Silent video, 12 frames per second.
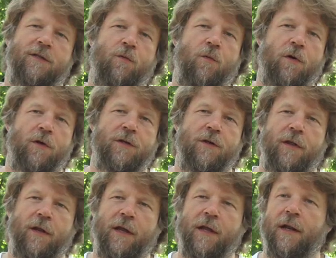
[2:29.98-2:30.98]
your wort so
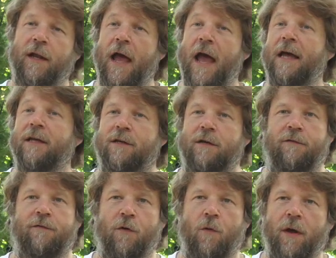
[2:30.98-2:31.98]
that it can last
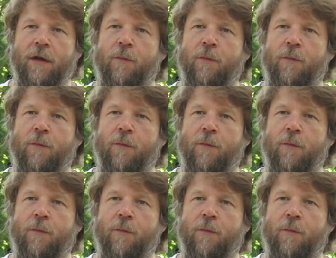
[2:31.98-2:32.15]
for a while.